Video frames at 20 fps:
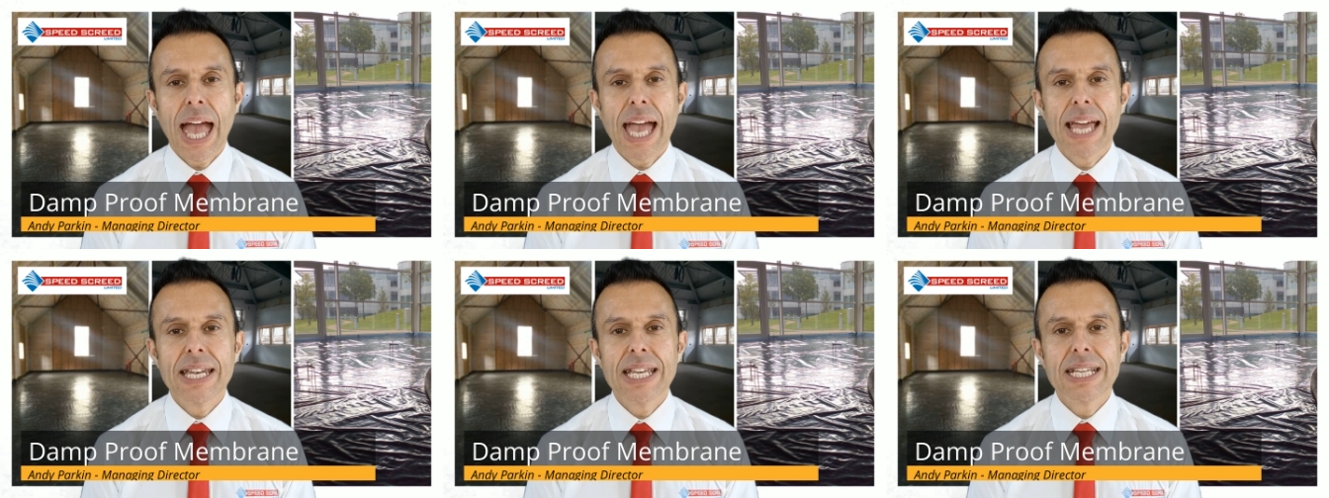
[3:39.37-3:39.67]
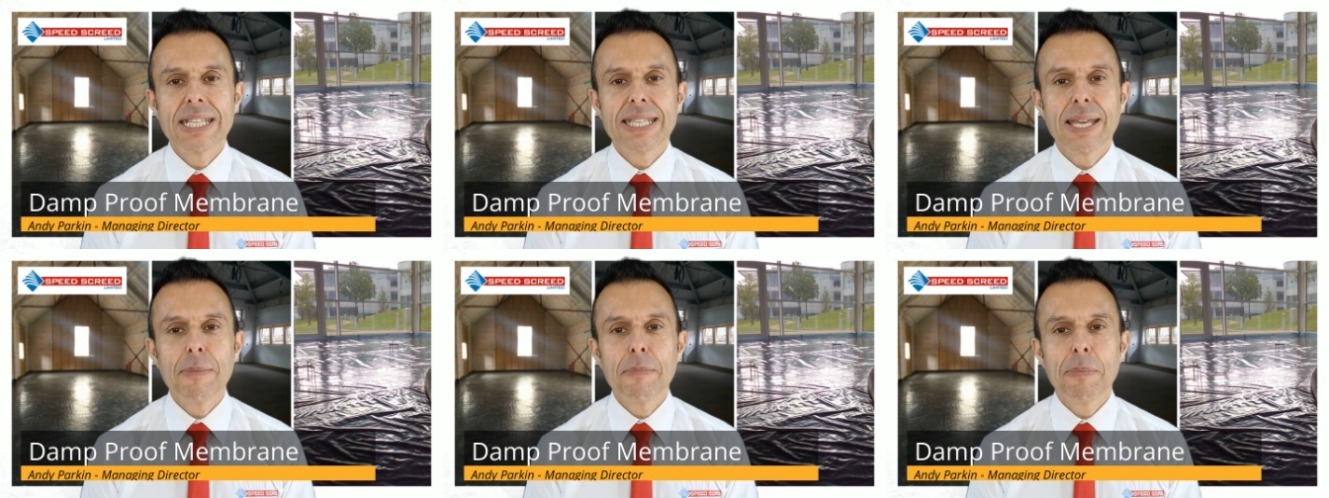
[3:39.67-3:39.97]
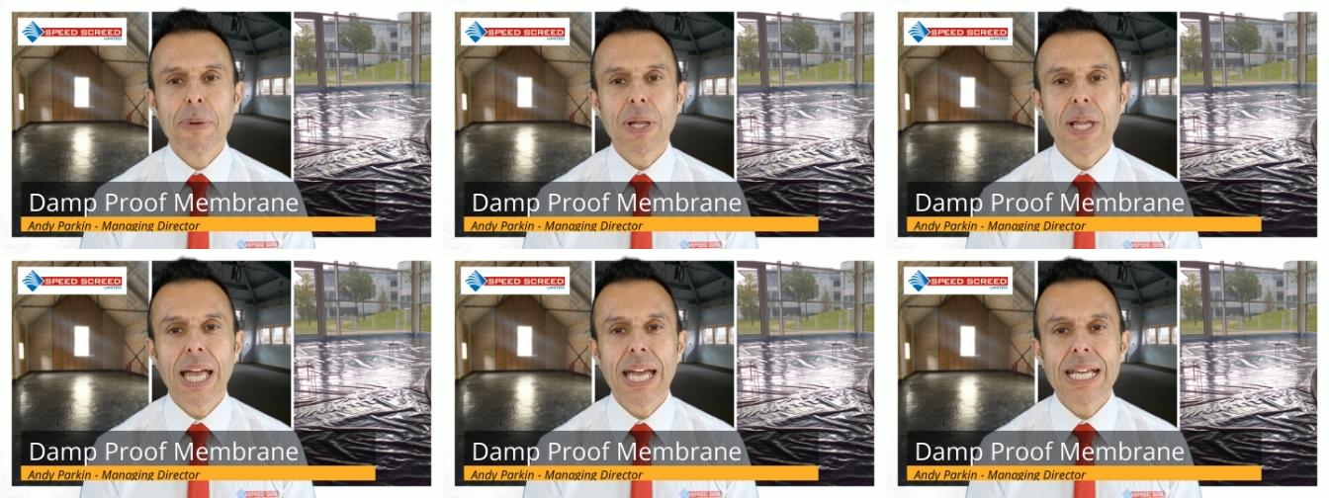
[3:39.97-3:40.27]
Any
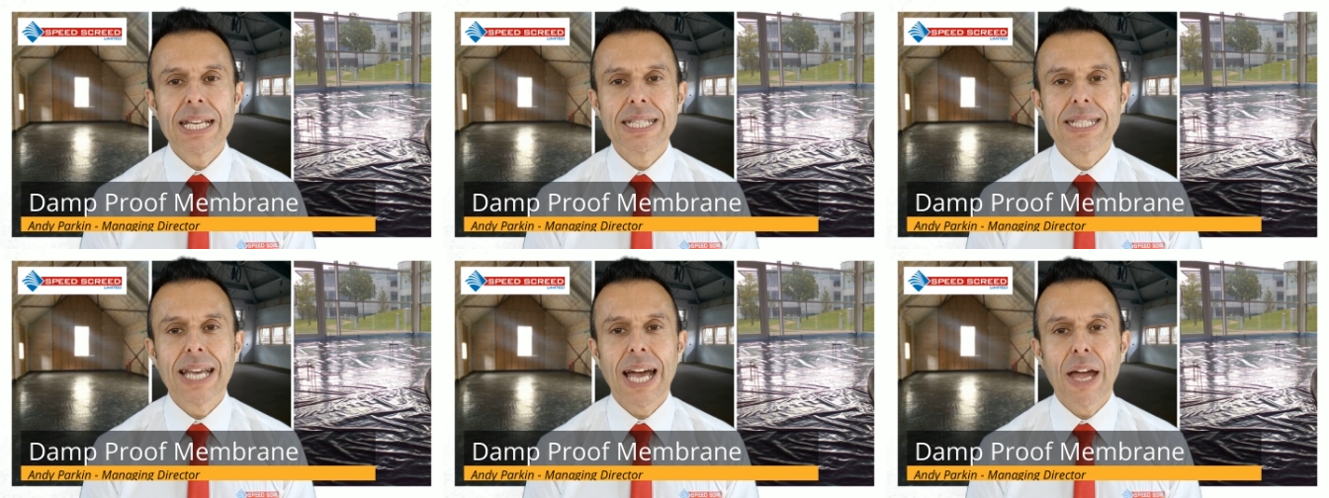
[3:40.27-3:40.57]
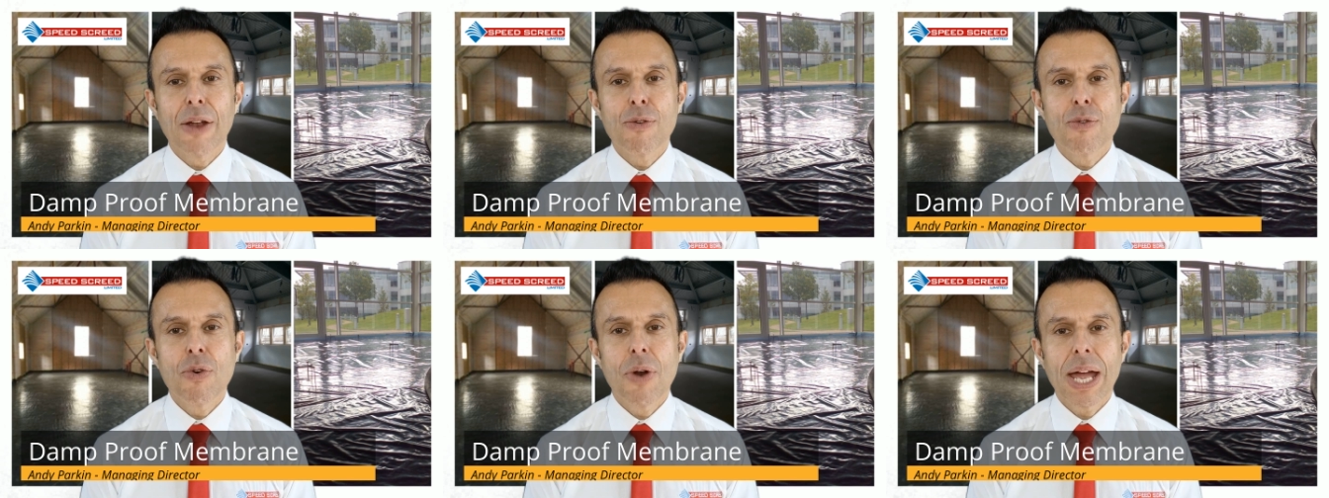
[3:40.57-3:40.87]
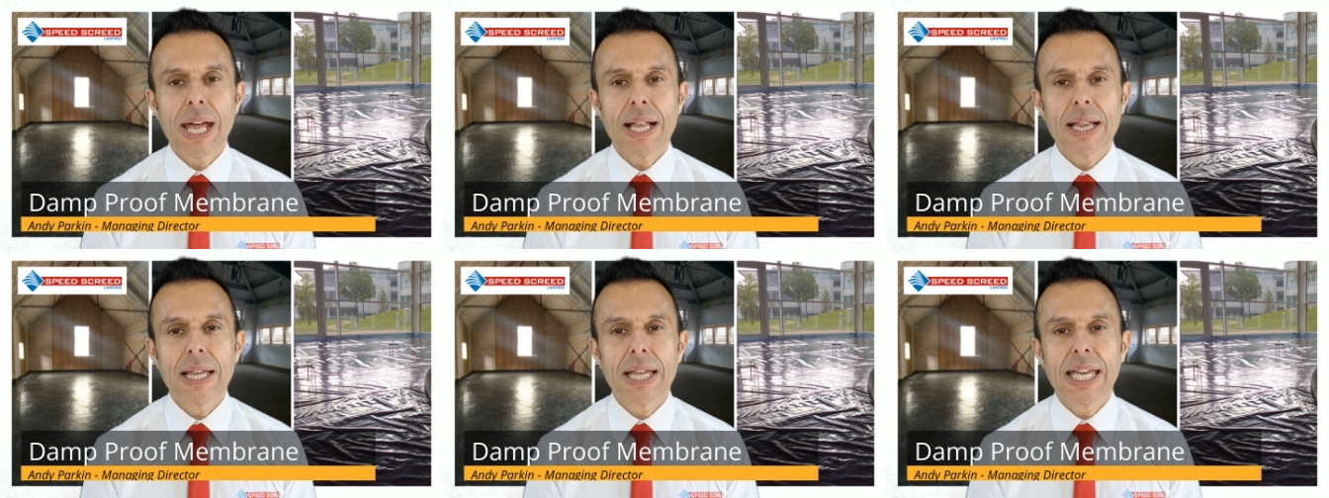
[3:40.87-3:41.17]
timber laid
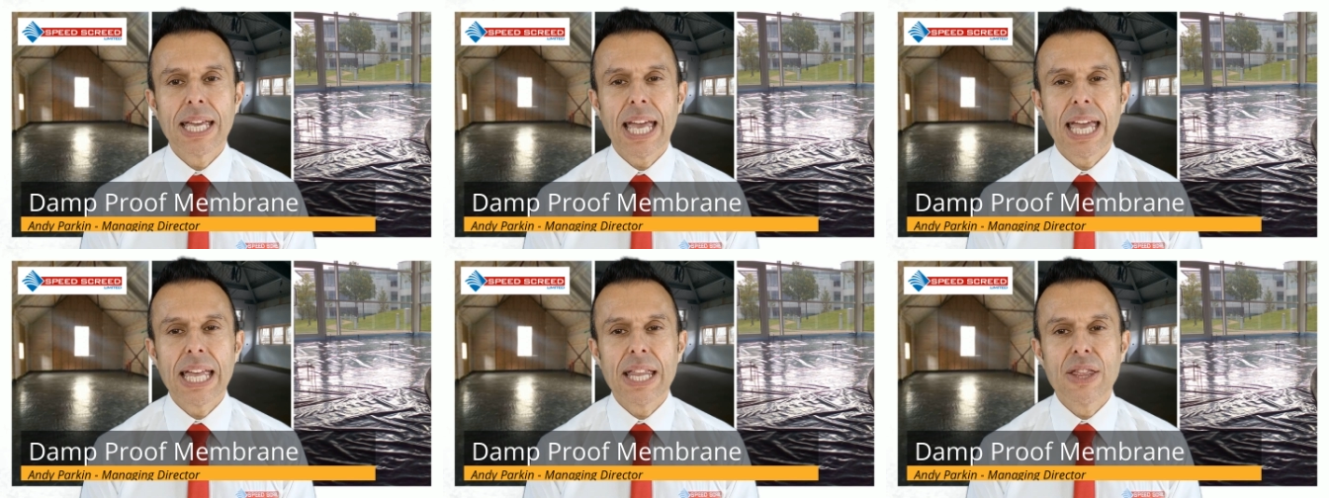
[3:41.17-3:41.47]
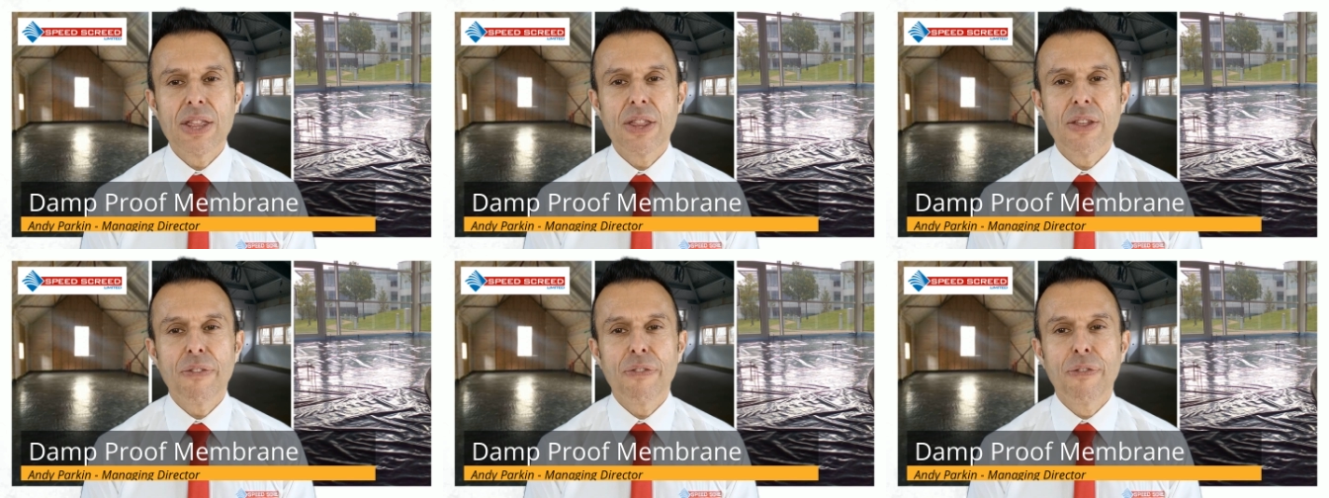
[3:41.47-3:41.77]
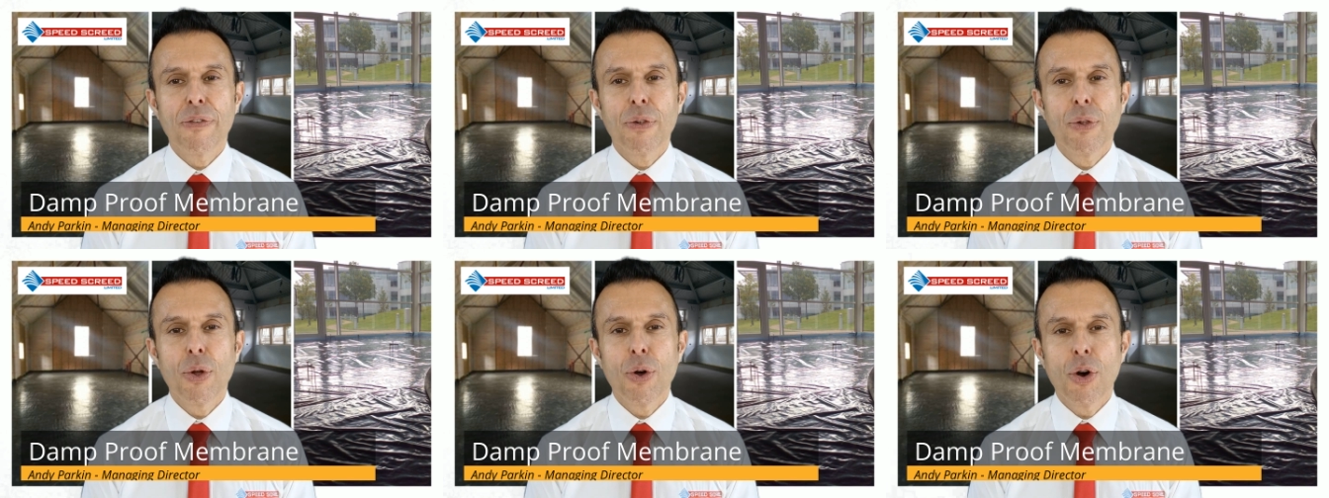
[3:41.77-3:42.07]
directly in the
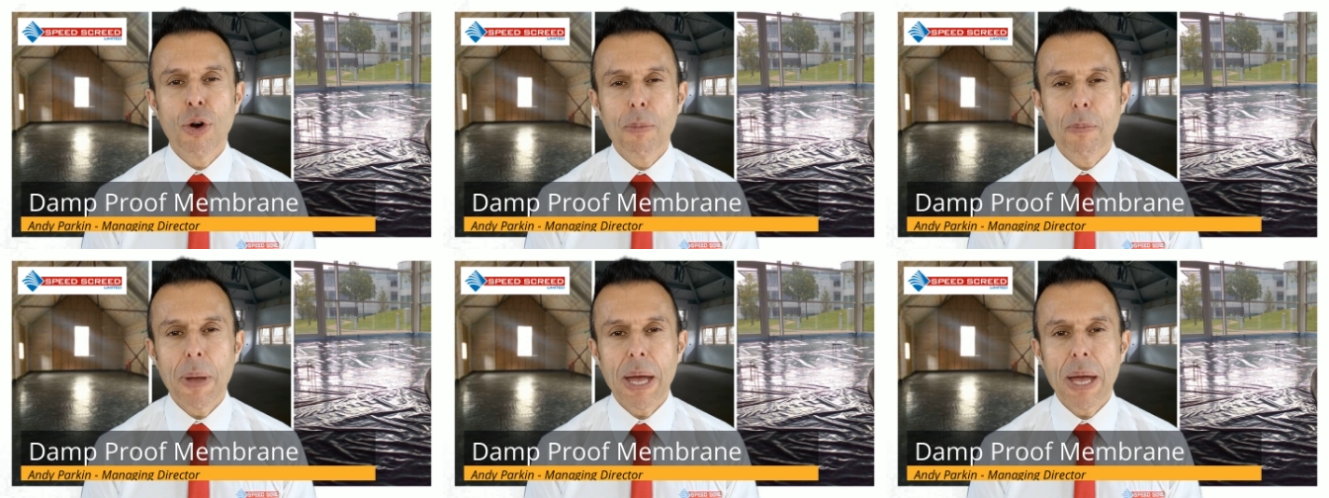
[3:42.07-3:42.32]
floor